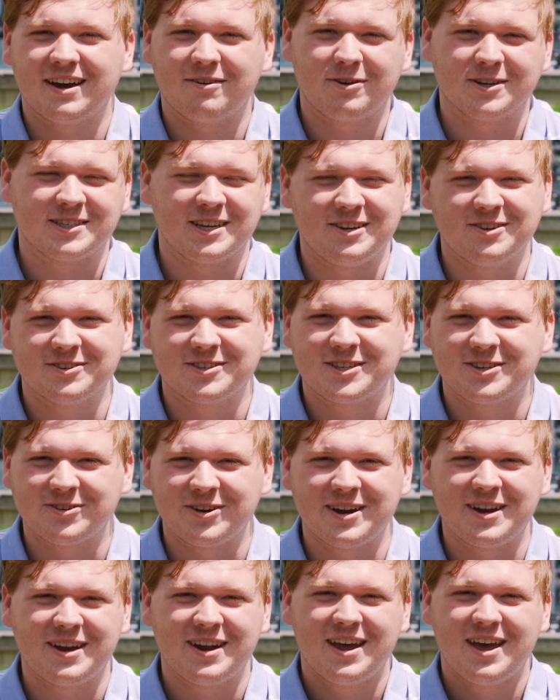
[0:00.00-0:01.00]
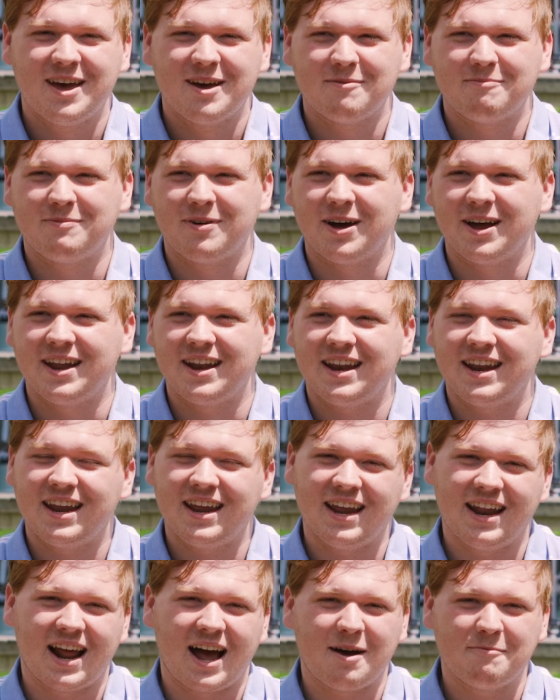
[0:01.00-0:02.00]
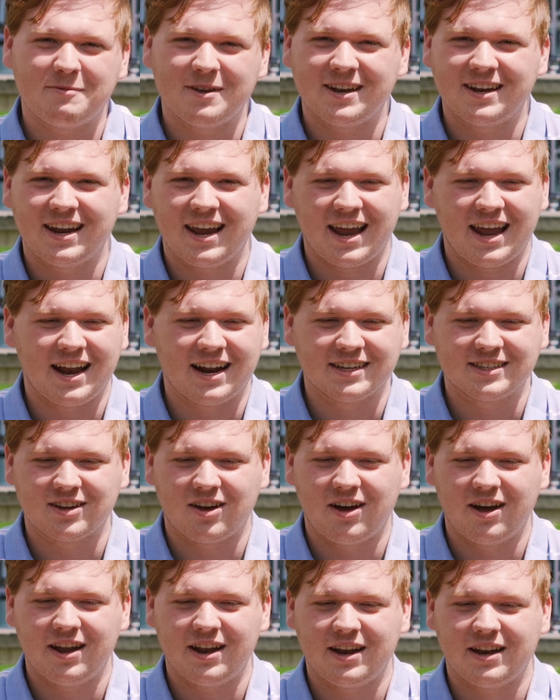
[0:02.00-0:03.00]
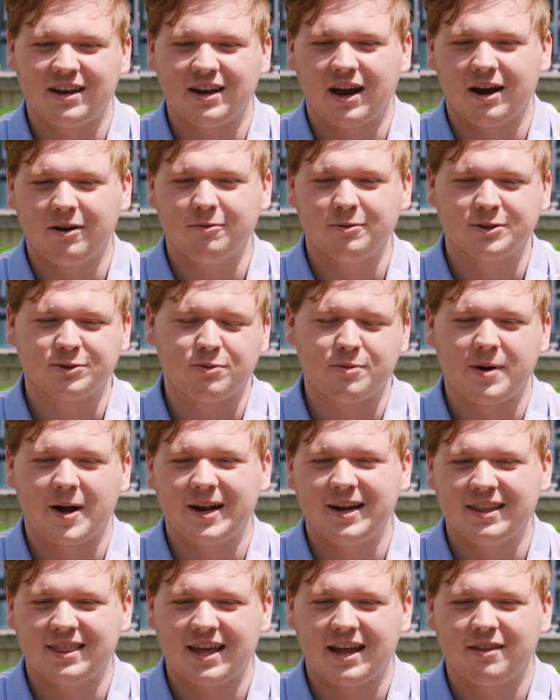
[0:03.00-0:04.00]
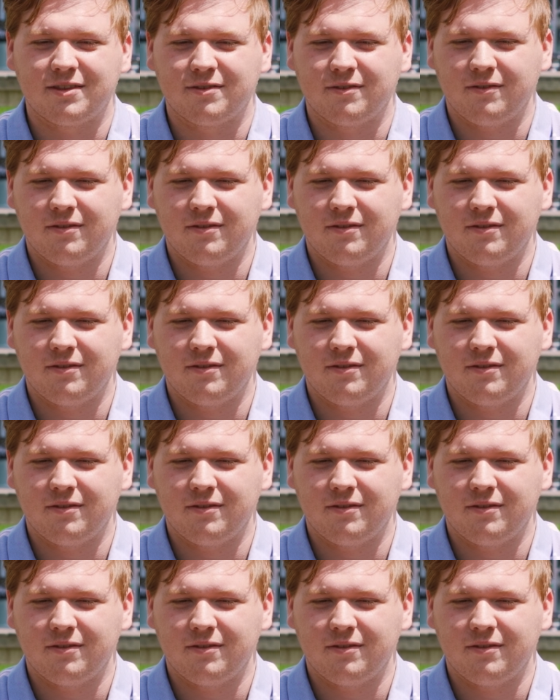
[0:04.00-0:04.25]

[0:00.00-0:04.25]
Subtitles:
I wasn't used to it, but it happened and I saw it, and I was reminded that